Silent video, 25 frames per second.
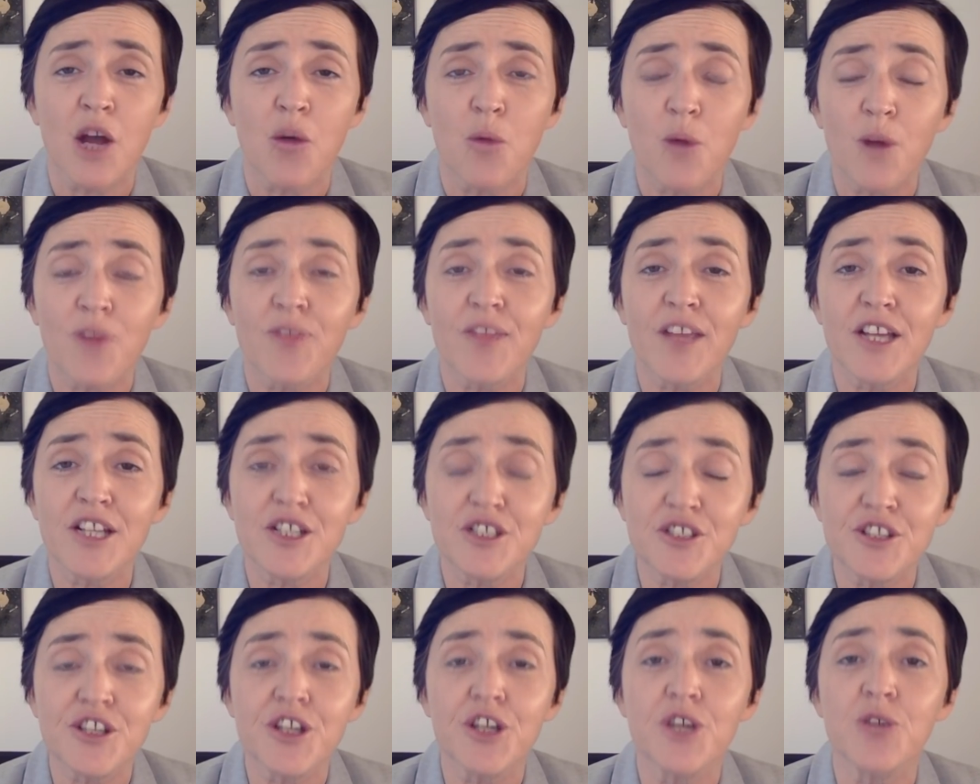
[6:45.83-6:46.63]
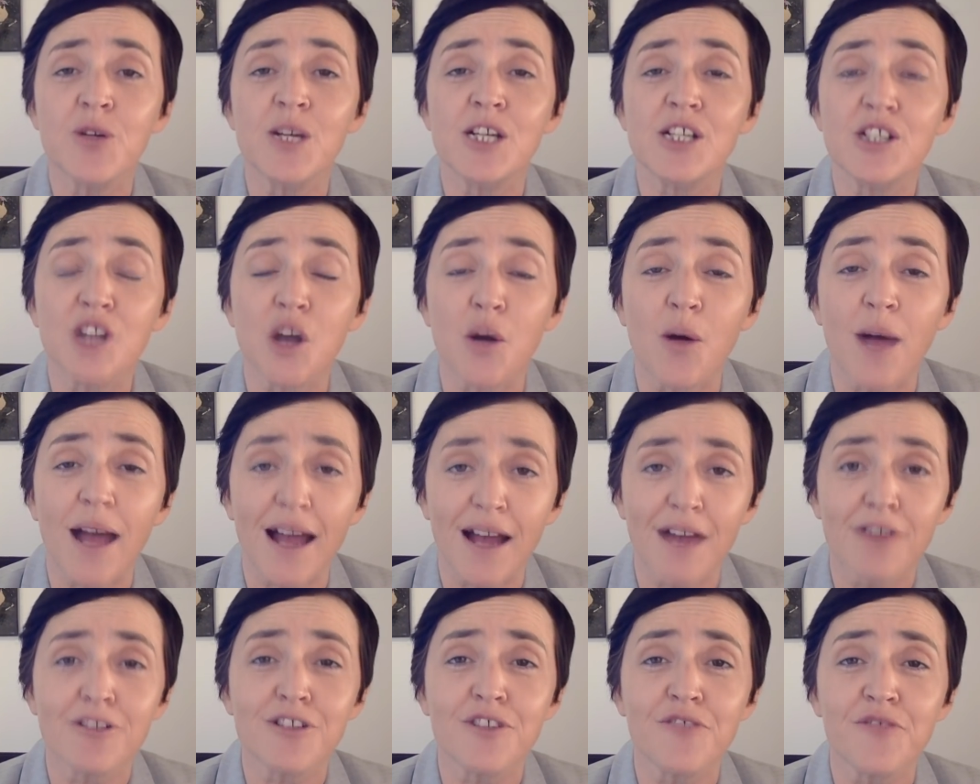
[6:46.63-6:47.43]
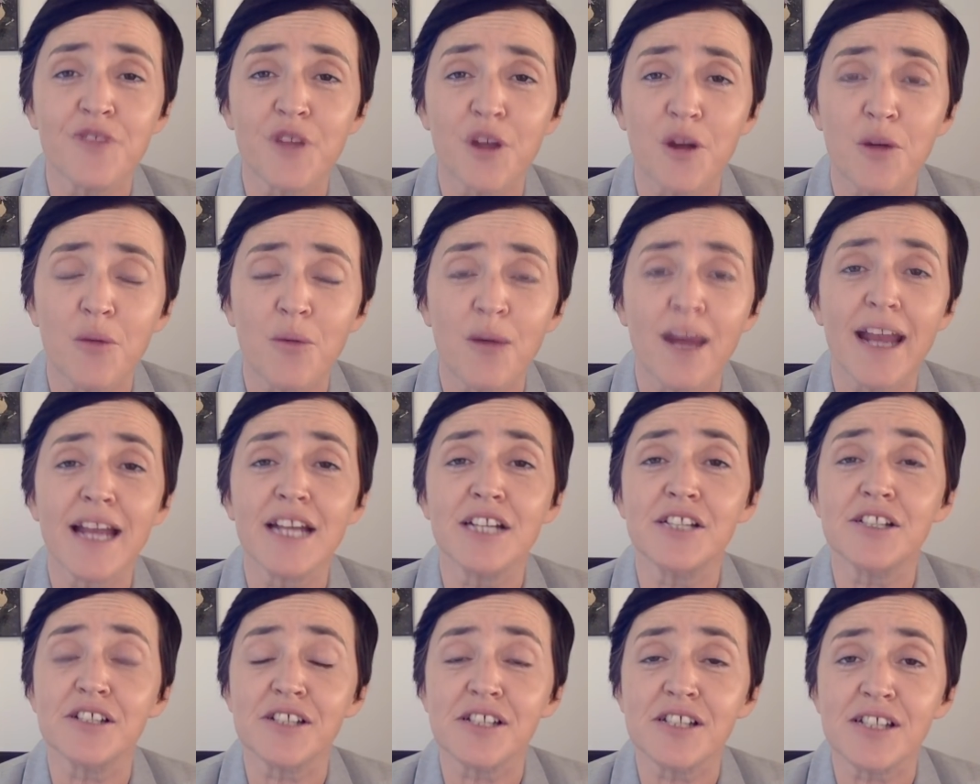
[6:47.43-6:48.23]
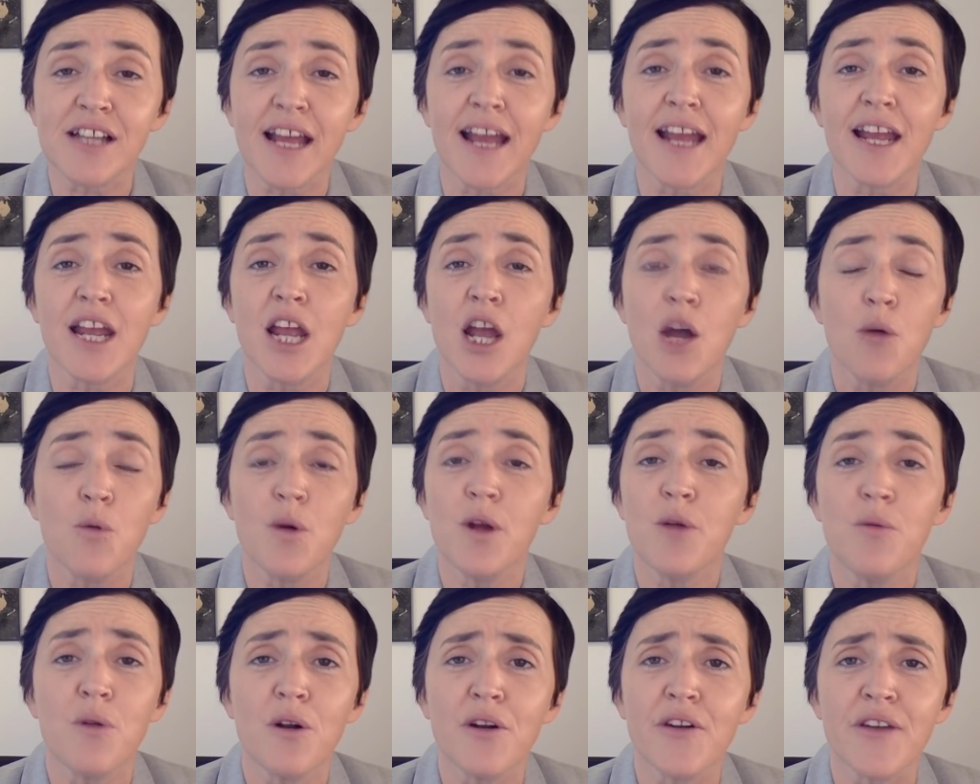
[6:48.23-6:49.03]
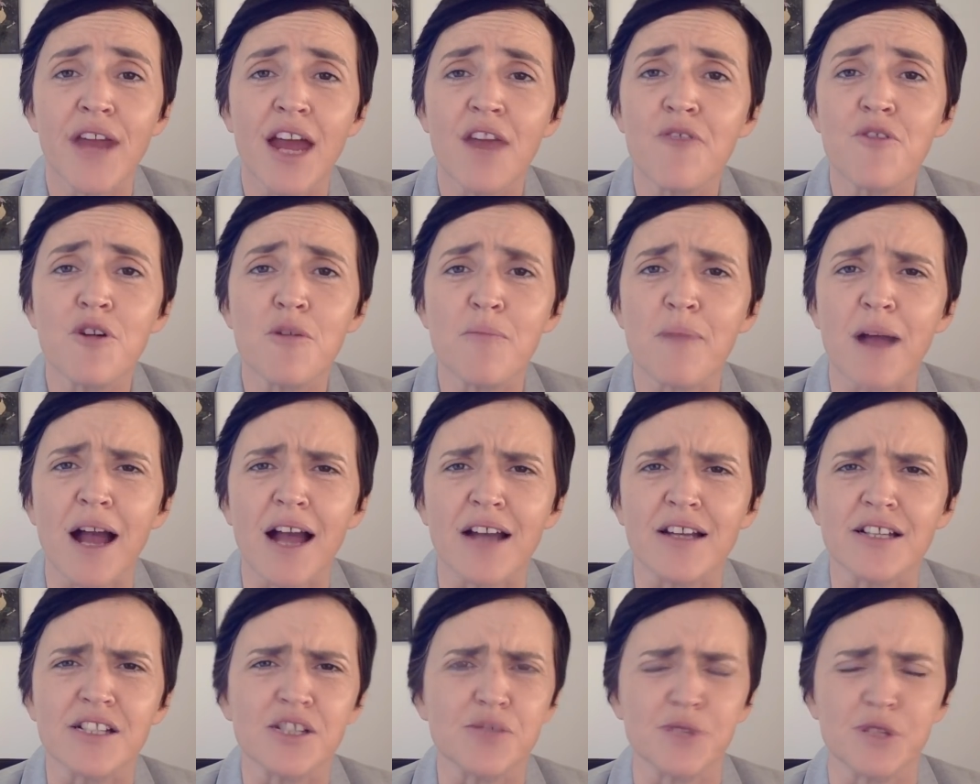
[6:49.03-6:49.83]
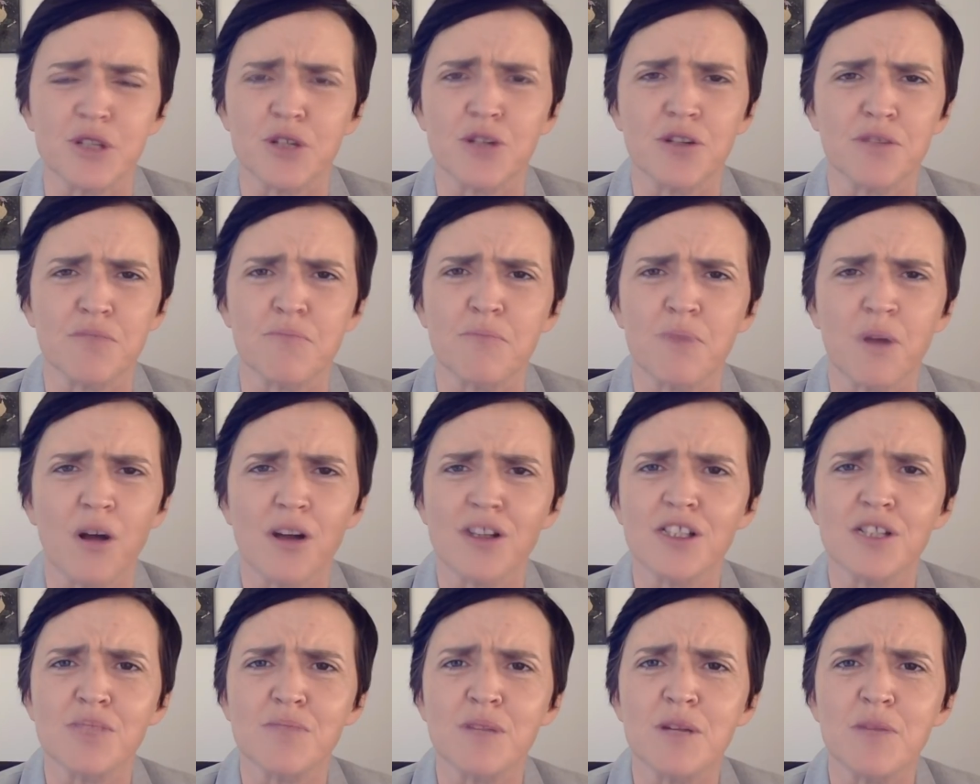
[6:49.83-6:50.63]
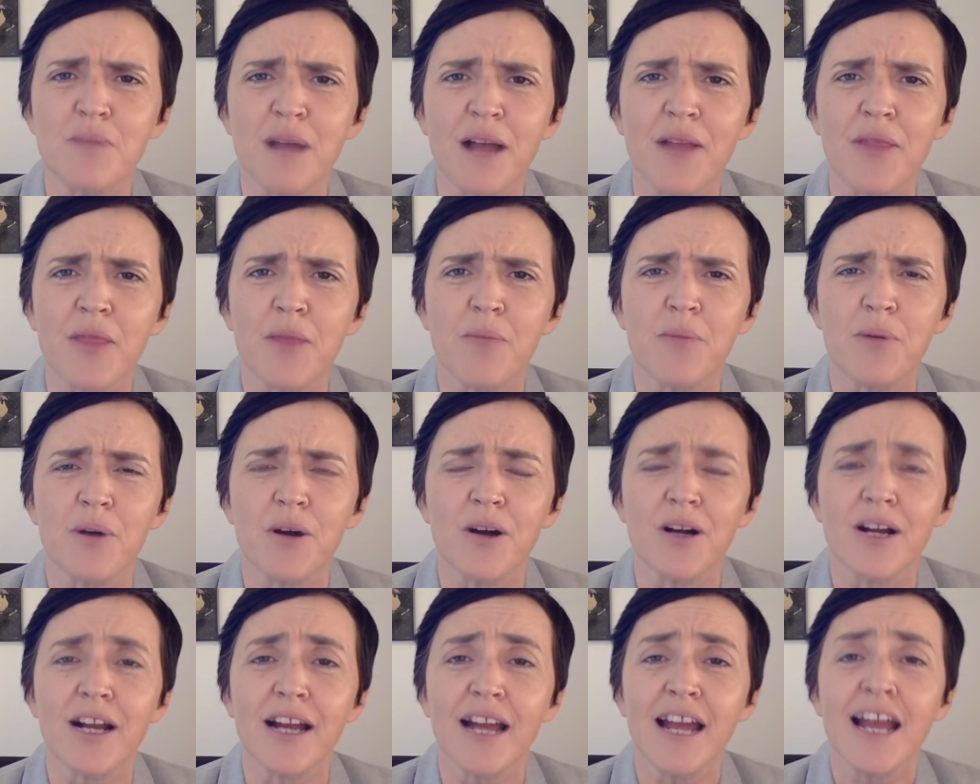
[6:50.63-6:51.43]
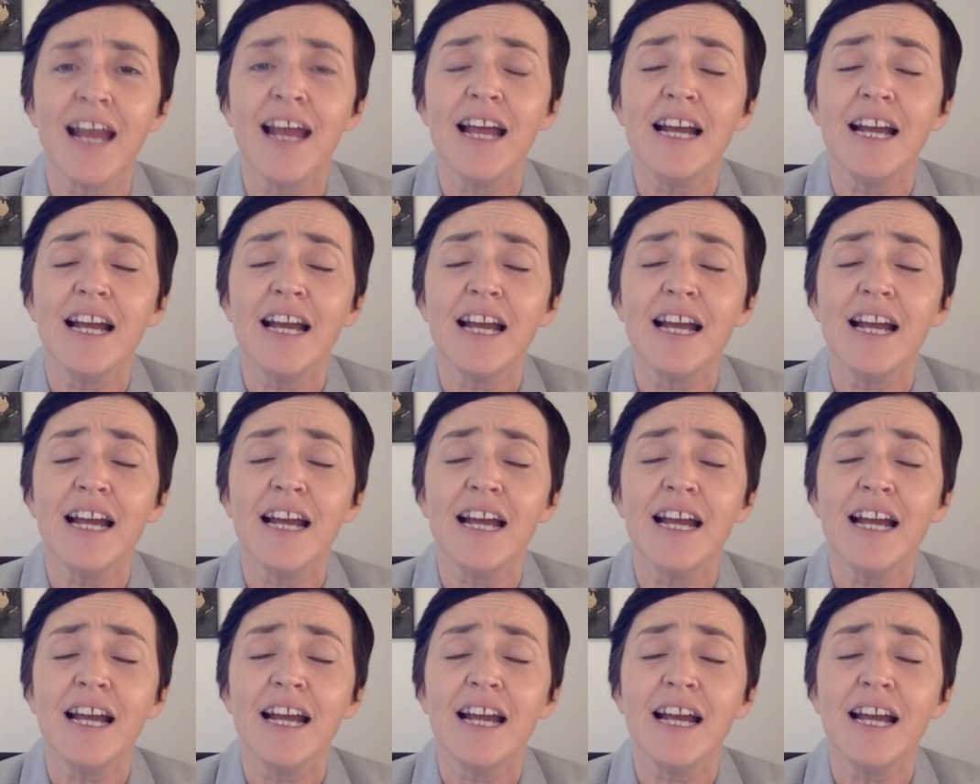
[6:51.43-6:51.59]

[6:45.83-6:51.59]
What they do is go out of their way to say, we will never ban it, we couldn't possibly ban the burqa,